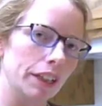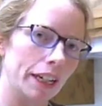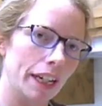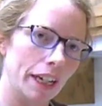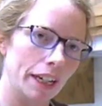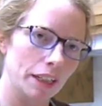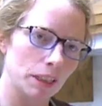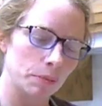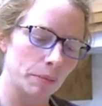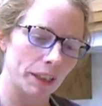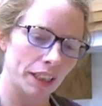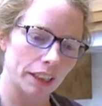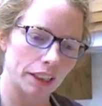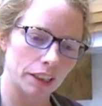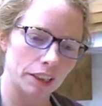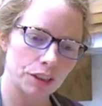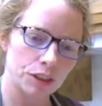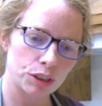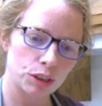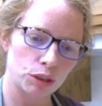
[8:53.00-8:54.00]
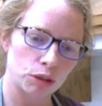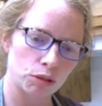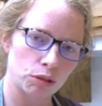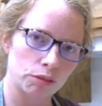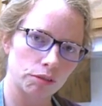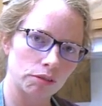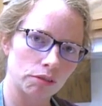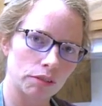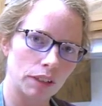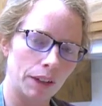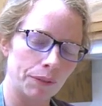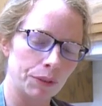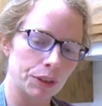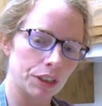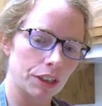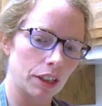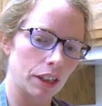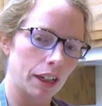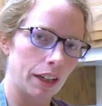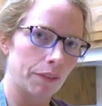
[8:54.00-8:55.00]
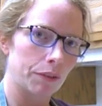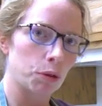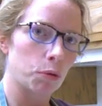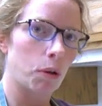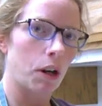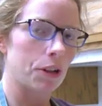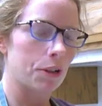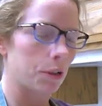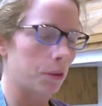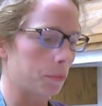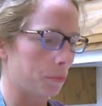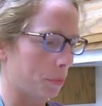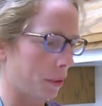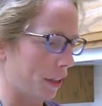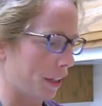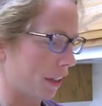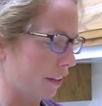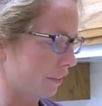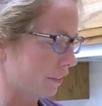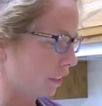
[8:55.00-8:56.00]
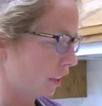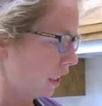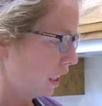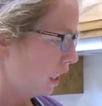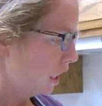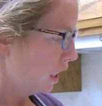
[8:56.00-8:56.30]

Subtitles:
cake has been in there, so I'm just going to have to watch it pretty carefully.